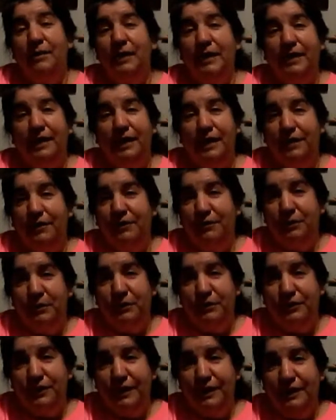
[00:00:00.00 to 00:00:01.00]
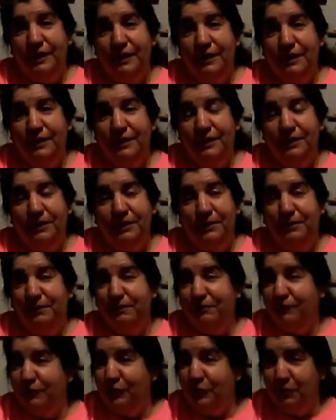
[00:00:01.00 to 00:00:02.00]
been 100%
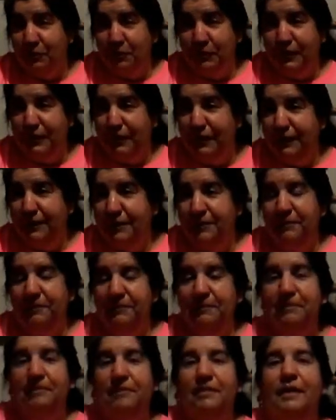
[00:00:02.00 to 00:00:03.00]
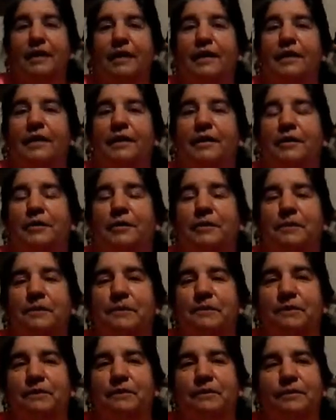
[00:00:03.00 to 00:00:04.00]
full blood um,
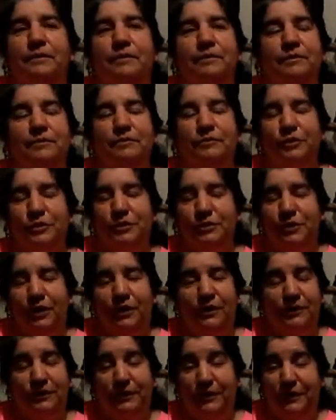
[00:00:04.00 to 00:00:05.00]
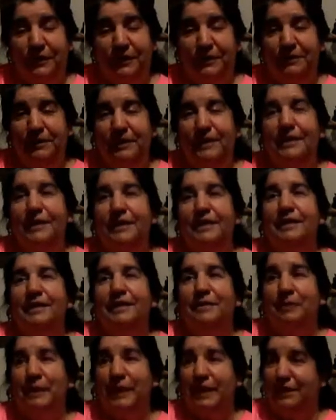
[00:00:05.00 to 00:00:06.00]
Choctaw
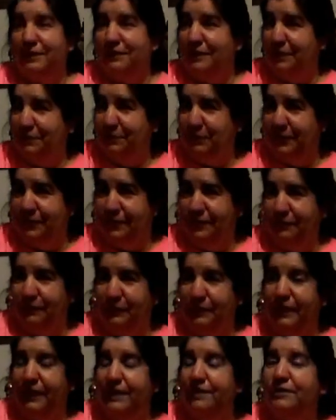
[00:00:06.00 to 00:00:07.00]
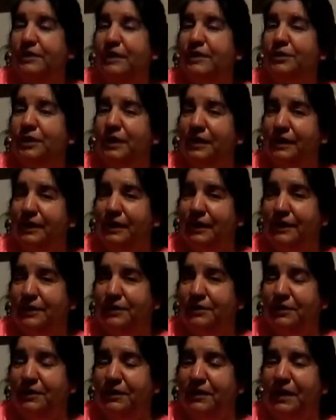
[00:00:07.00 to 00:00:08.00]
because that's what, well, they said Cherokee to
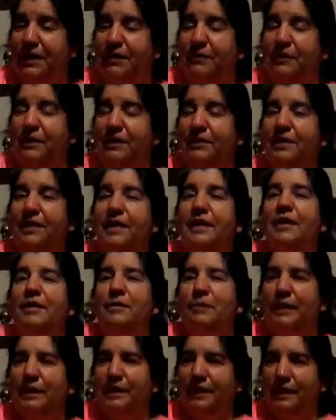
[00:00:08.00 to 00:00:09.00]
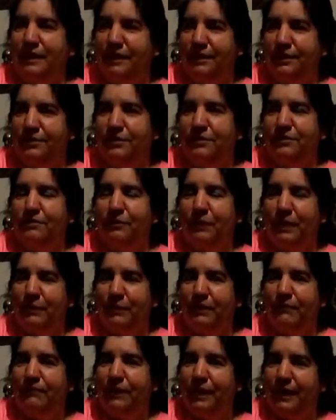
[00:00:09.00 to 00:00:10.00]
start out with. But then this, what we
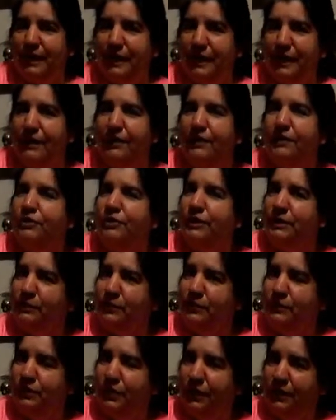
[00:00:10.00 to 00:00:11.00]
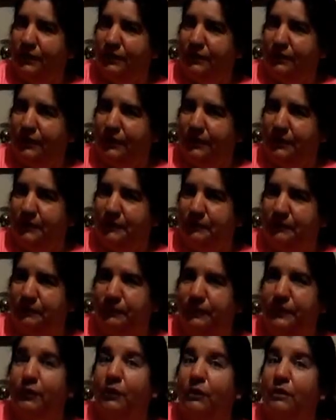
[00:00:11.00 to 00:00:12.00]
find out is she was Choctaw
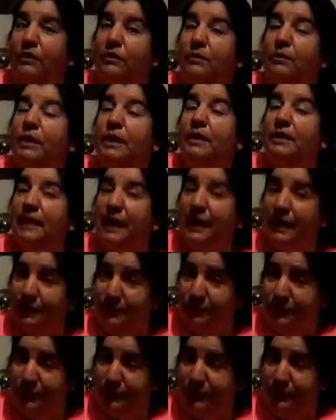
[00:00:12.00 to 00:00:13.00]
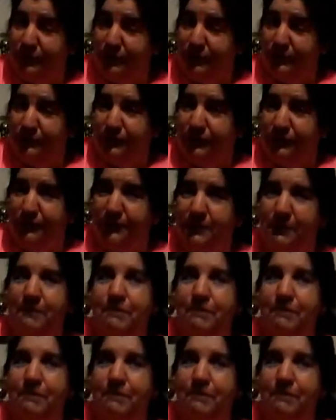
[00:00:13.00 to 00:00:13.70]
or her bloodline was Choctaw.